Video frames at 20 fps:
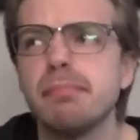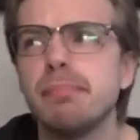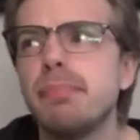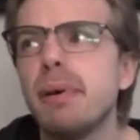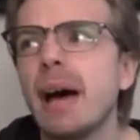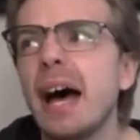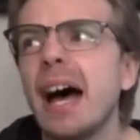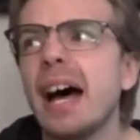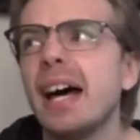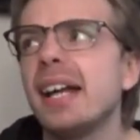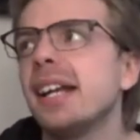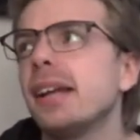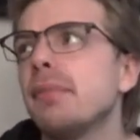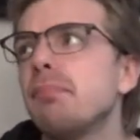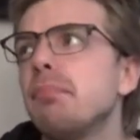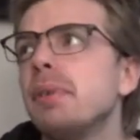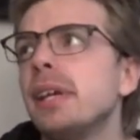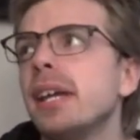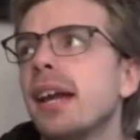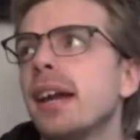bad
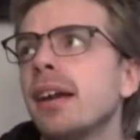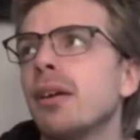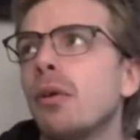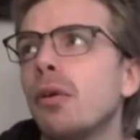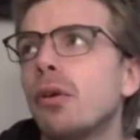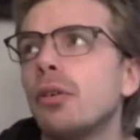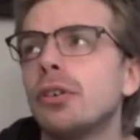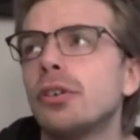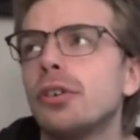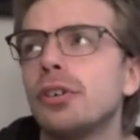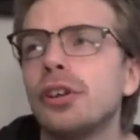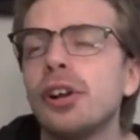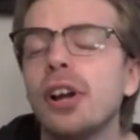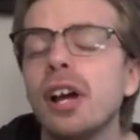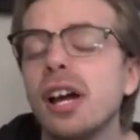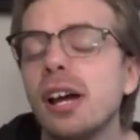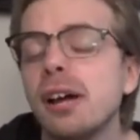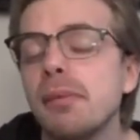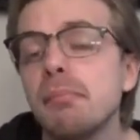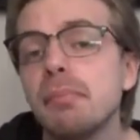at being horror
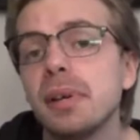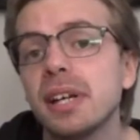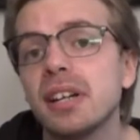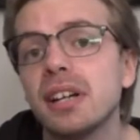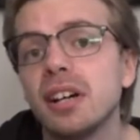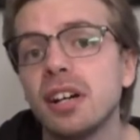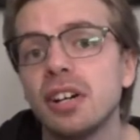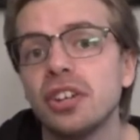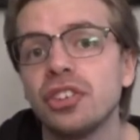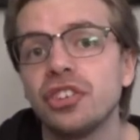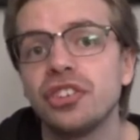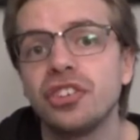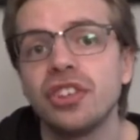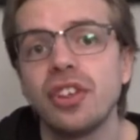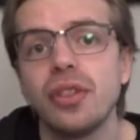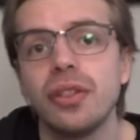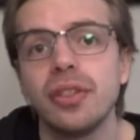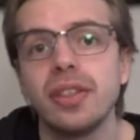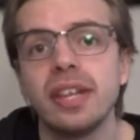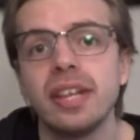because
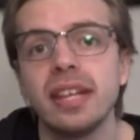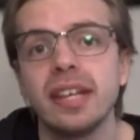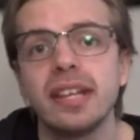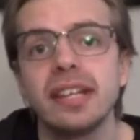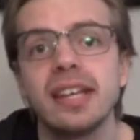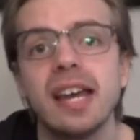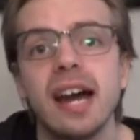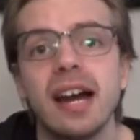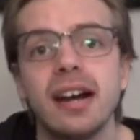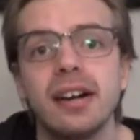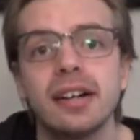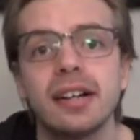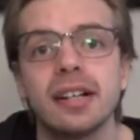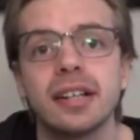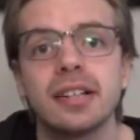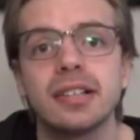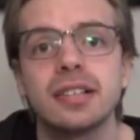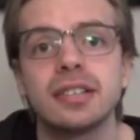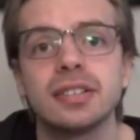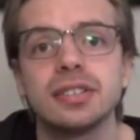the
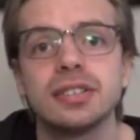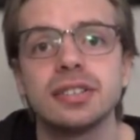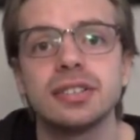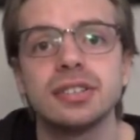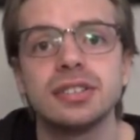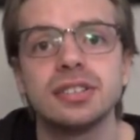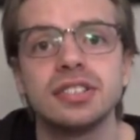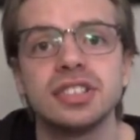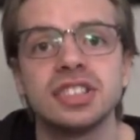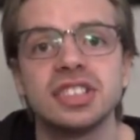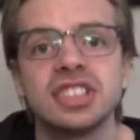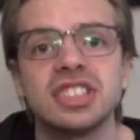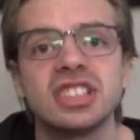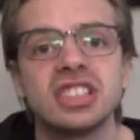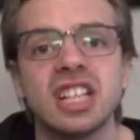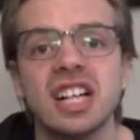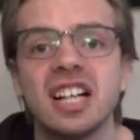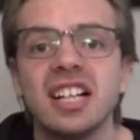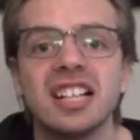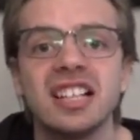character
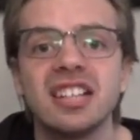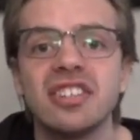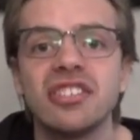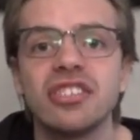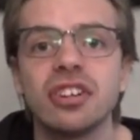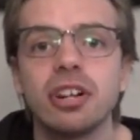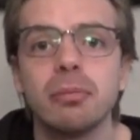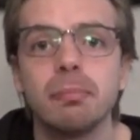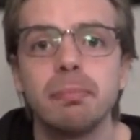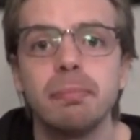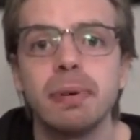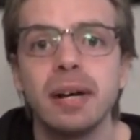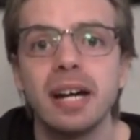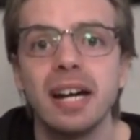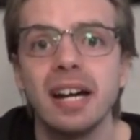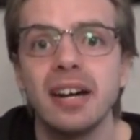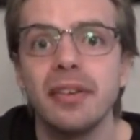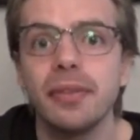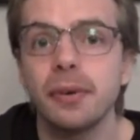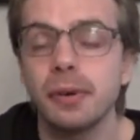designs are
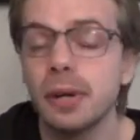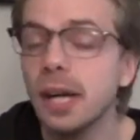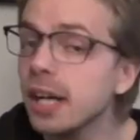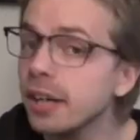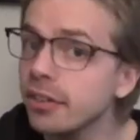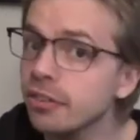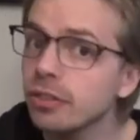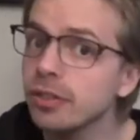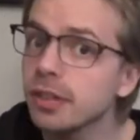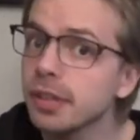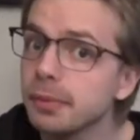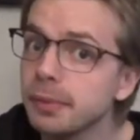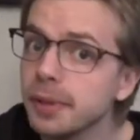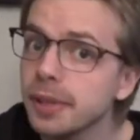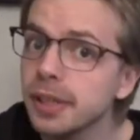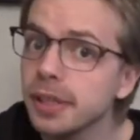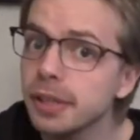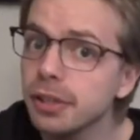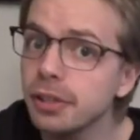bad. They're actually really